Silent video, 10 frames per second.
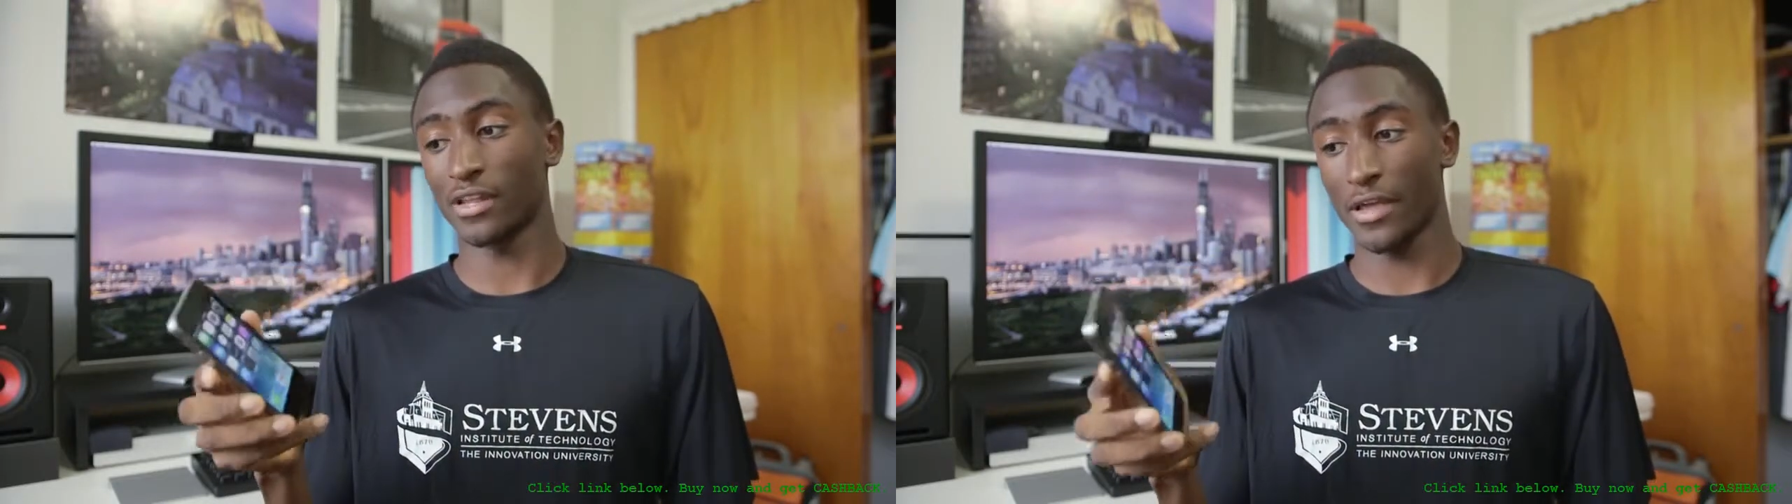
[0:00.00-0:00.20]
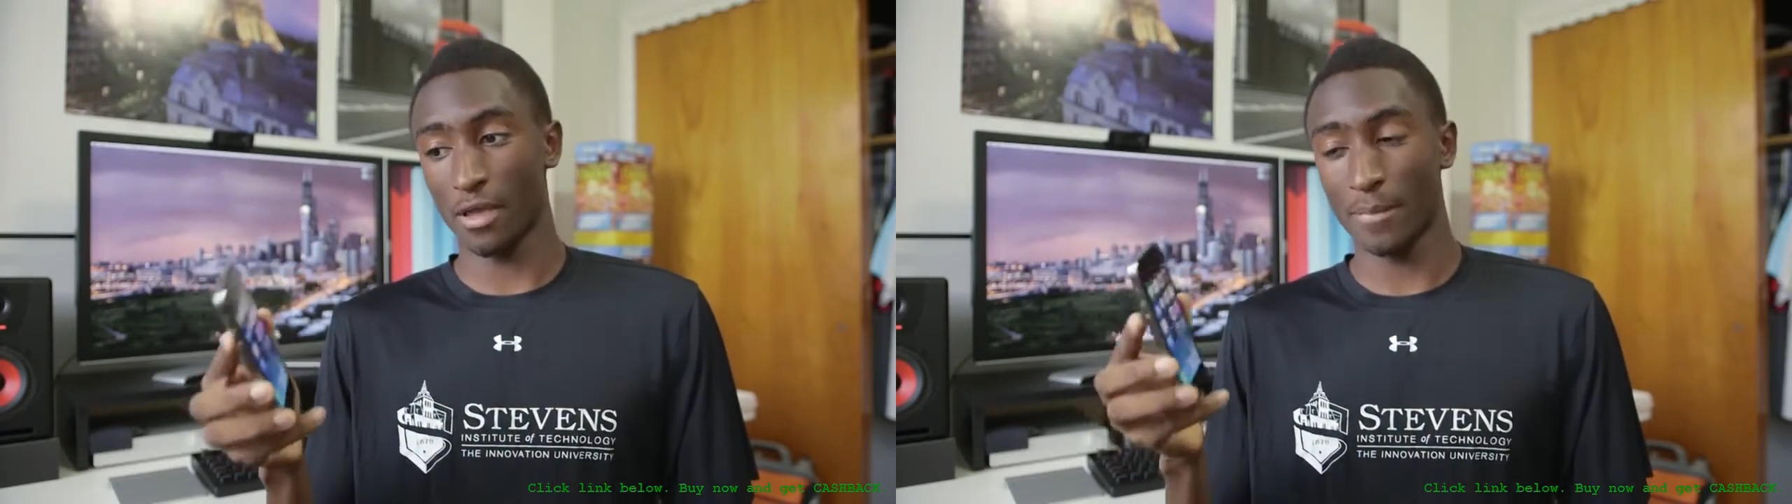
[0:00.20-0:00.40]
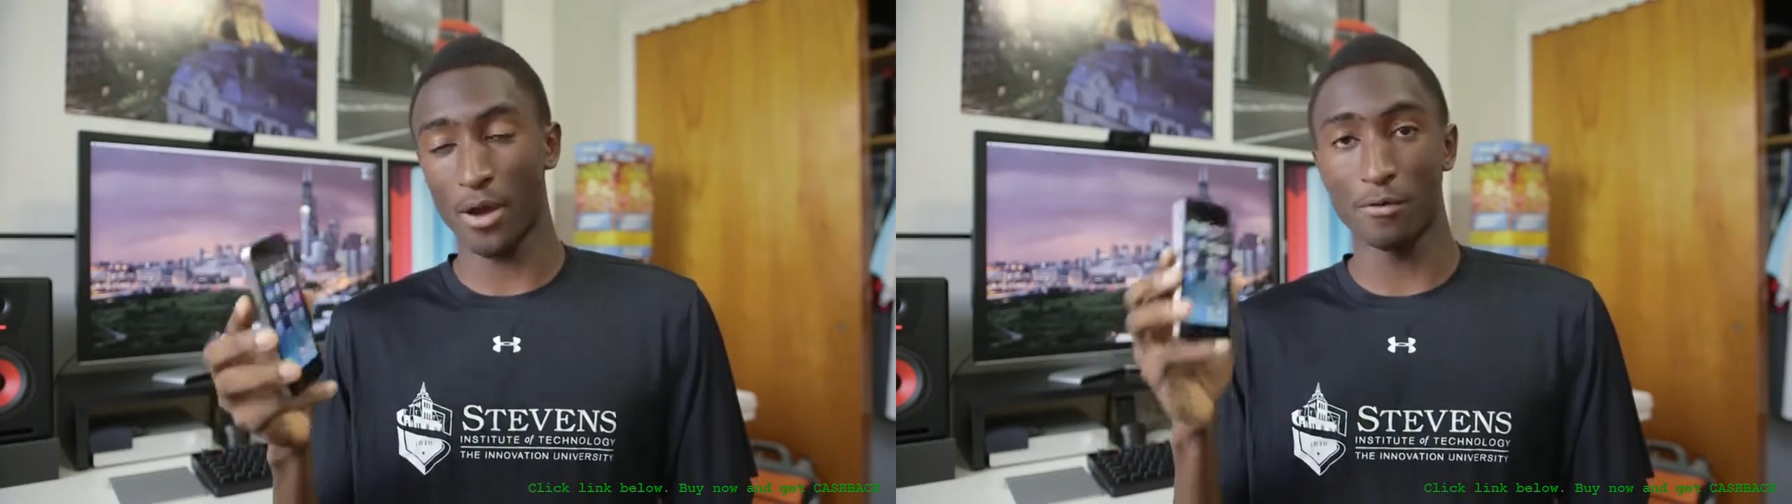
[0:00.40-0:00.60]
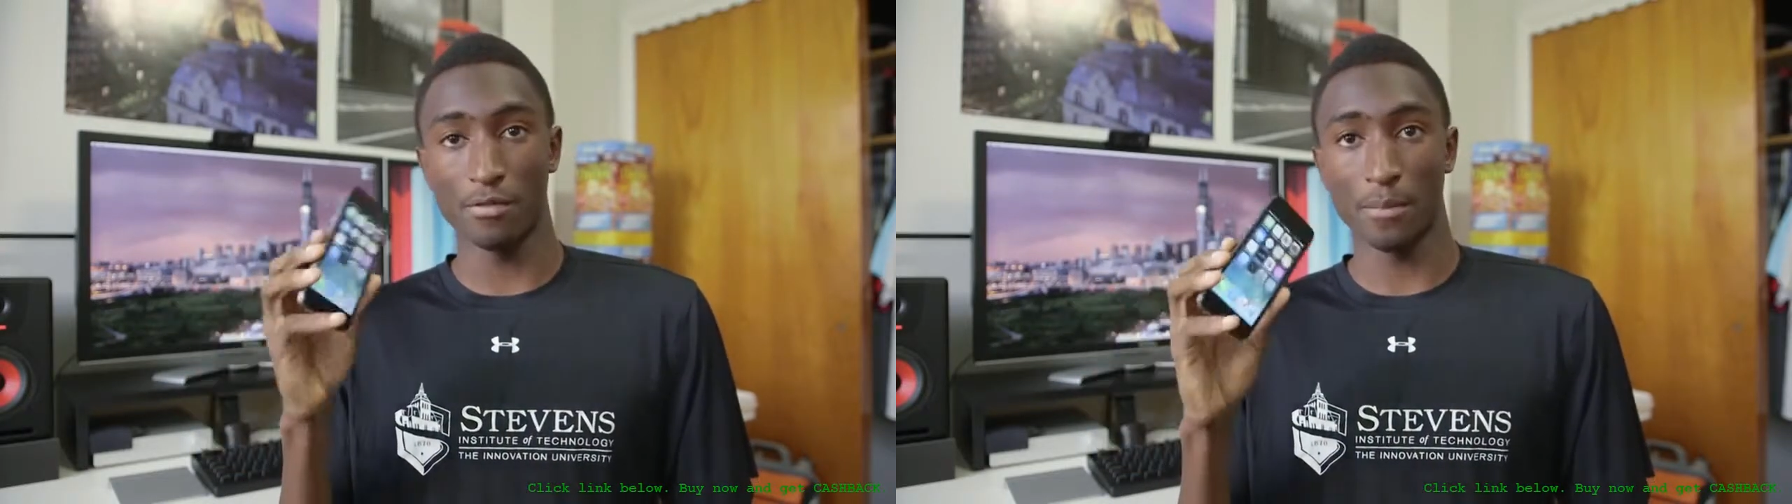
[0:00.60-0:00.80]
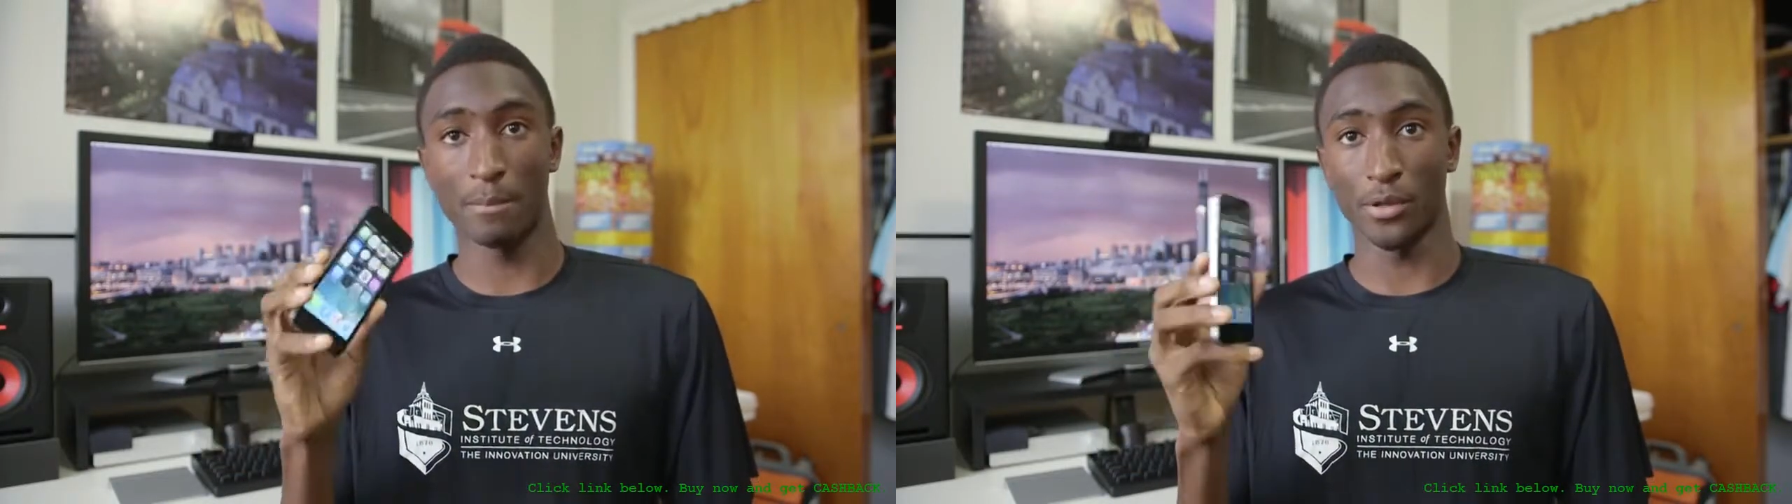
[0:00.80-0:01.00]
like
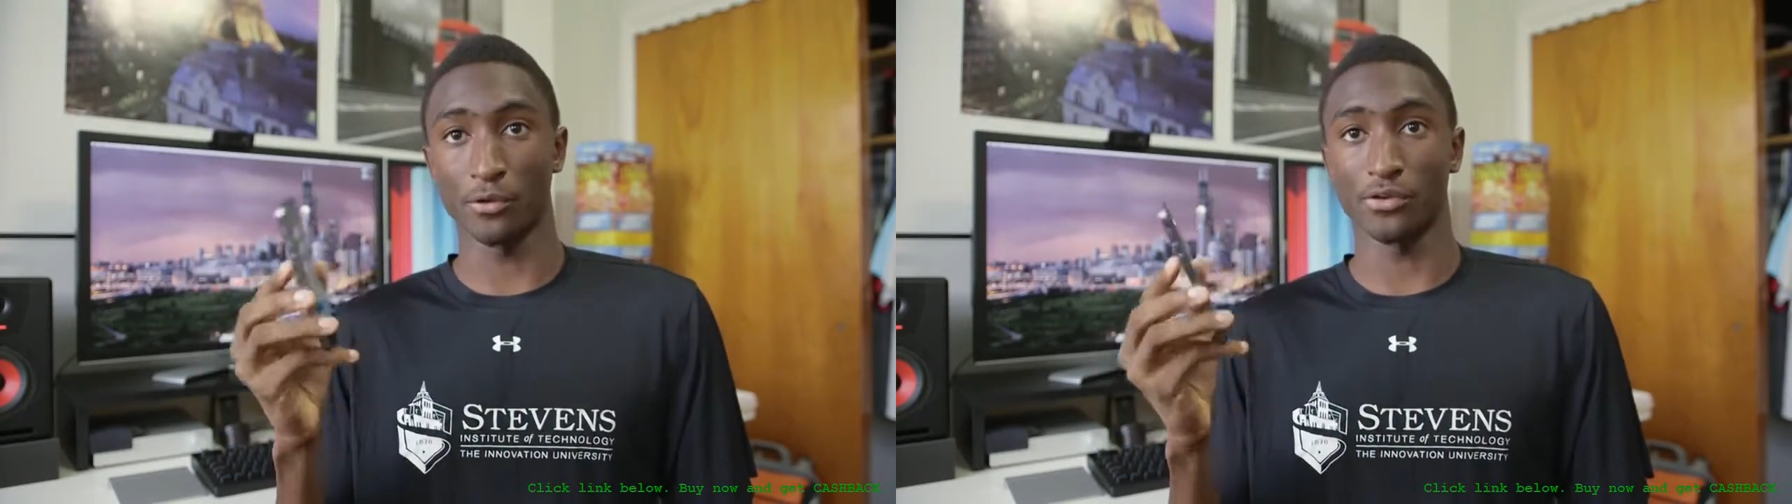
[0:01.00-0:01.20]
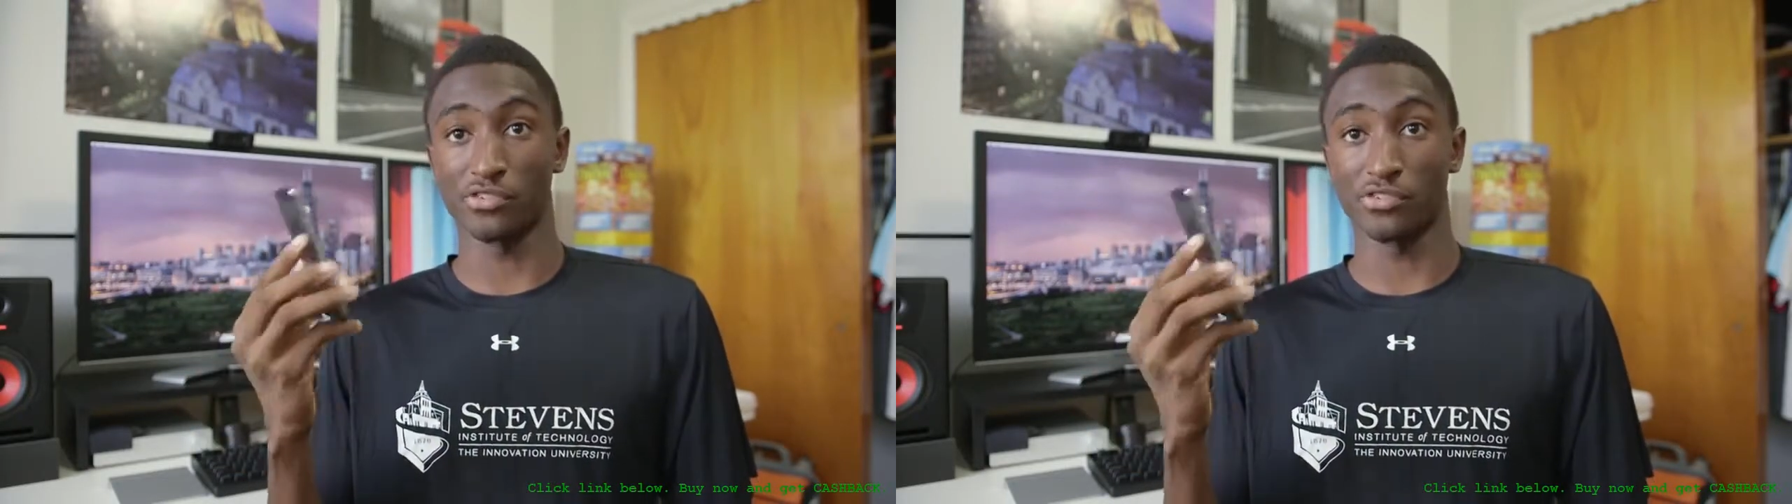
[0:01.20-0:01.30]
about the build.